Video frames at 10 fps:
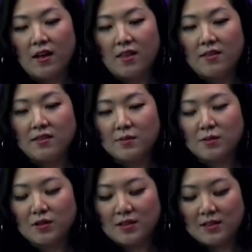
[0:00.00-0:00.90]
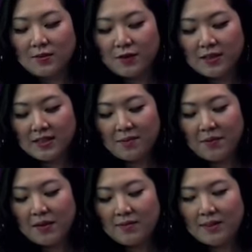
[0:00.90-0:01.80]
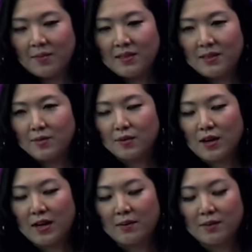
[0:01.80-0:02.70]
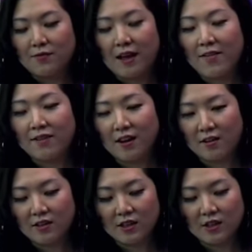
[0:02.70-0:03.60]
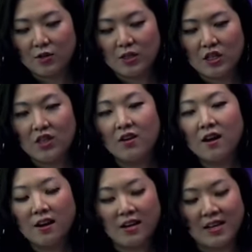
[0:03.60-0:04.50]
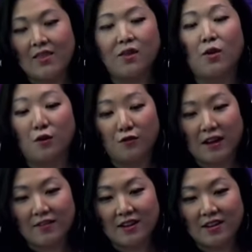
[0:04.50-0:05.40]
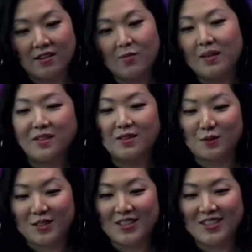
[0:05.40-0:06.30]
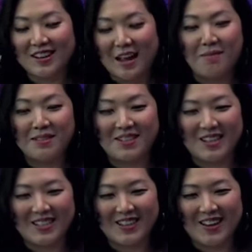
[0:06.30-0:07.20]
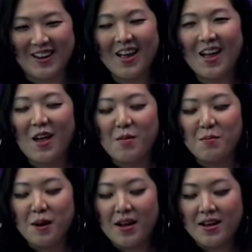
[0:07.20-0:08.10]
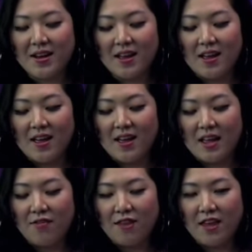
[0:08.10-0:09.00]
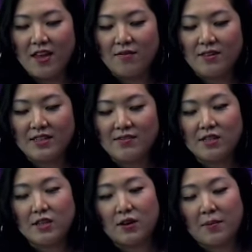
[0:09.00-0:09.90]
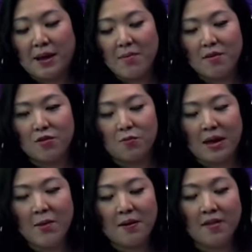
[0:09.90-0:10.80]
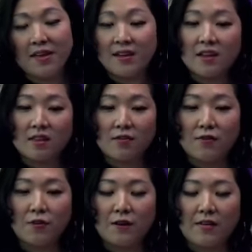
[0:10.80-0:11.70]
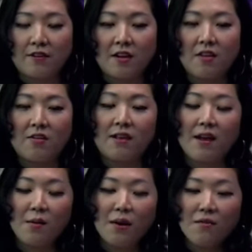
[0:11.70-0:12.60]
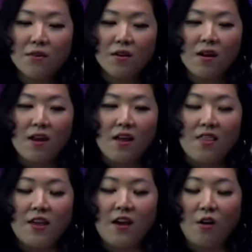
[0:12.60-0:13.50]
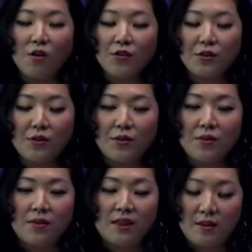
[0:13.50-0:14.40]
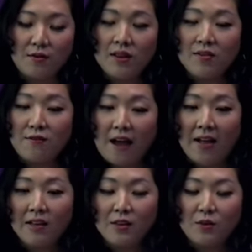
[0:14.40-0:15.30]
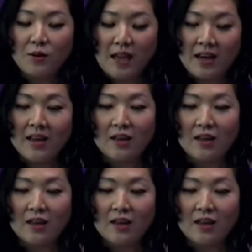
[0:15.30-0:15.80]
the subs- so for example if somebody subscribes $5 on twitch they're not going to get the whole $5 because twitch amazon takes a cut but if they received a direct payment through PayPal, they could get the full $5. However, they also they really value getting